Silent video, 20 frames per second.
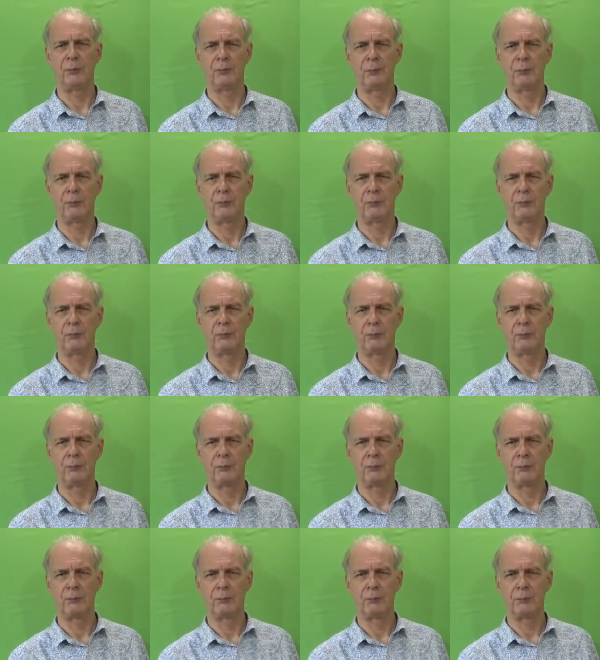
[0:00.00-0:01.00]

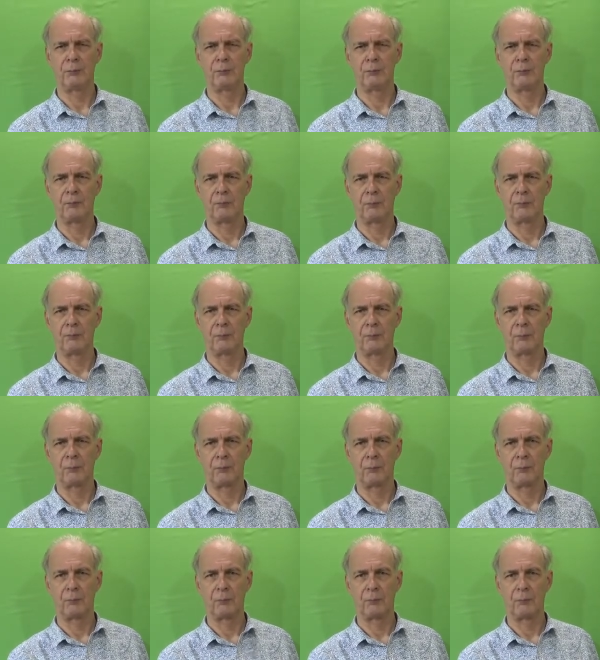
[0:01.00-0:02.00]

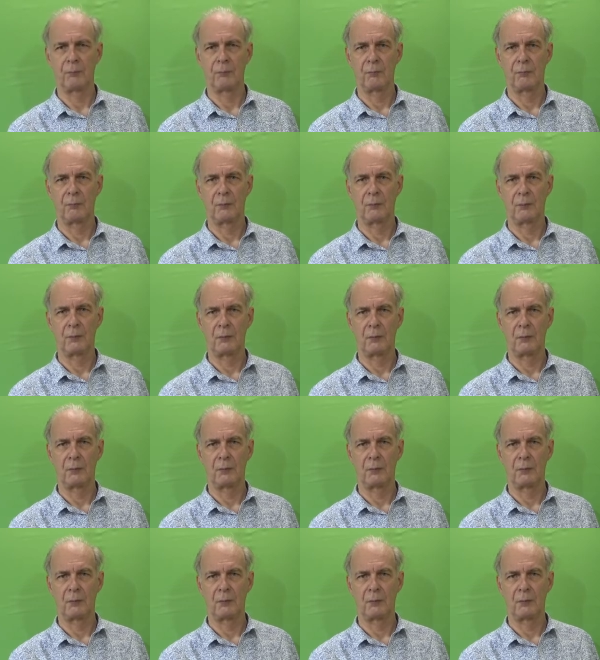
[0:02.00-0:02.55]
[no speech]